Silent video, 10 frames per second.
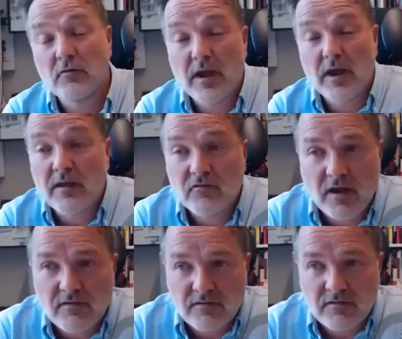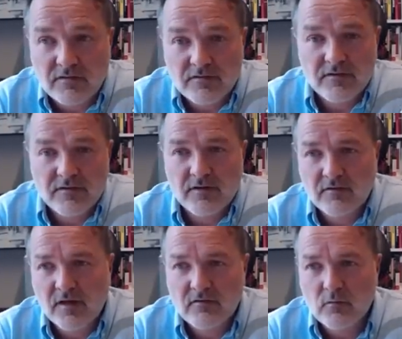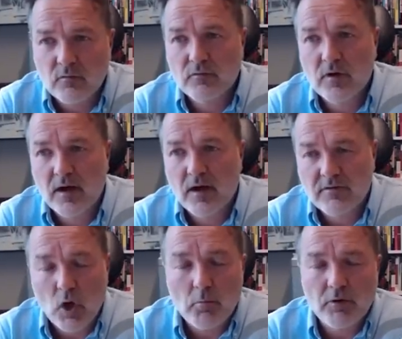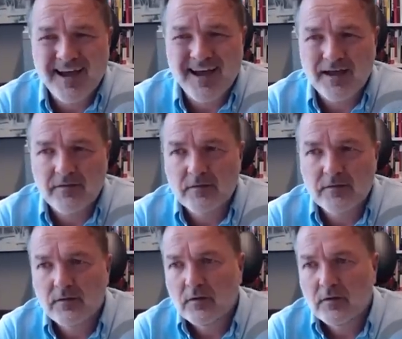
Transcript: terrain changes, in the sense of who have the upper hand.